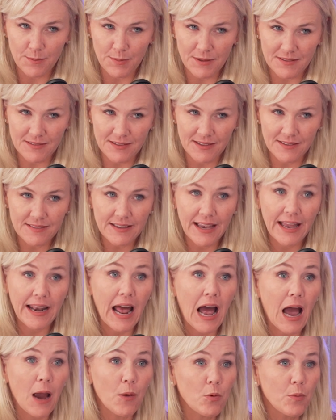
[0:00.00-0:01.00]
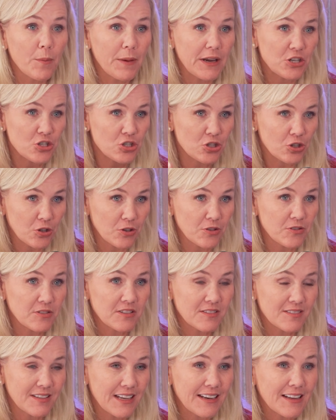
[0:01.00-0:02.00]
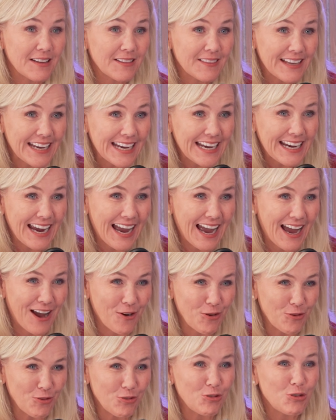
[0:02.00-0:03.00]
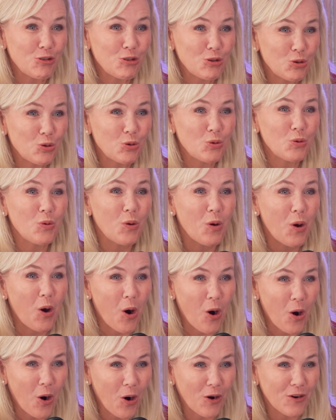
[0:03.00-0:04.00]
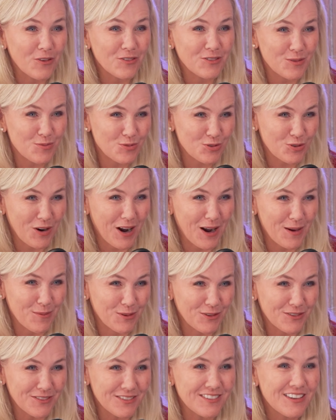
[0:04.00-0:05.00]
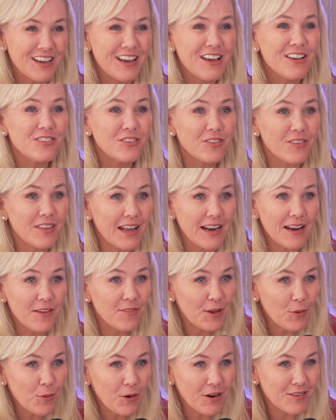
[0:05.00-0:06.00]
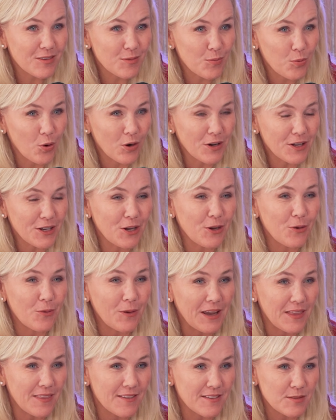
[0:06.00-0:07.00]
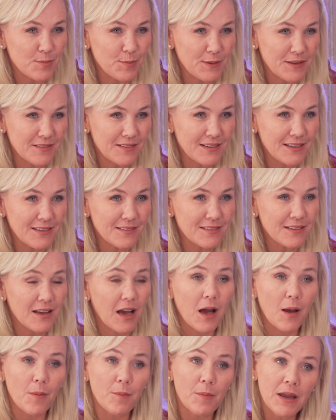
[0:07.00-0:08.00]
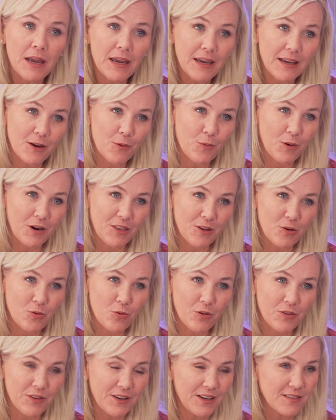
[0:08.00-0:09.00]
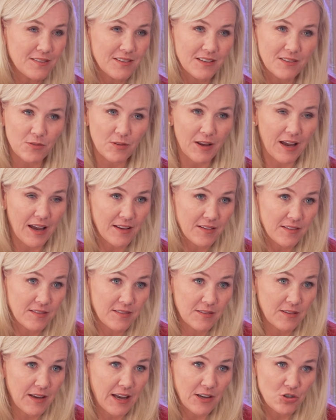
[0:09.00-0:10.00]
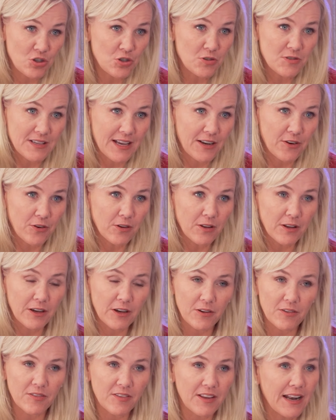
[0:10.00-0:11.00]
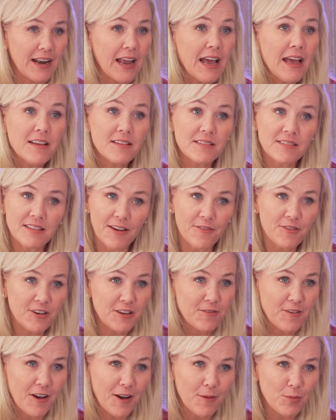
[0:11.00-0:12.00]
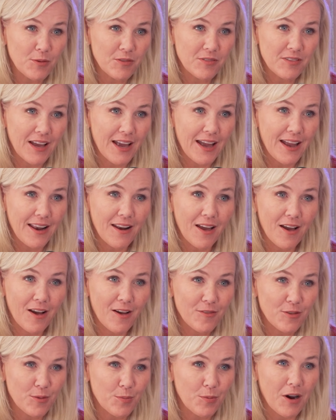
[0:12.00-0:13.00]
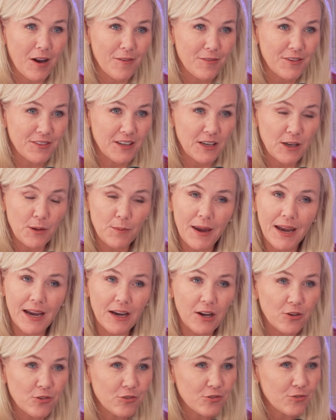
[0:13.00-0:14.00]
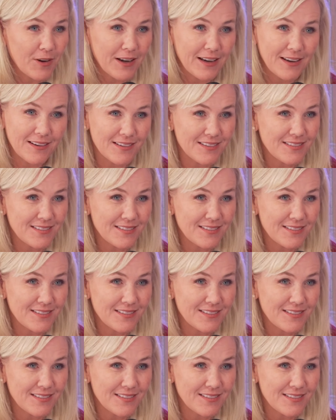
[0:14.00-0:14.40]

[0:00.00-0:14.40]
business, and I will make sure to send a link out to our subscribers so that if they want to support you in this business, one of the cool things is, as you said earlier, is that 75% of the profit that you make goes straight into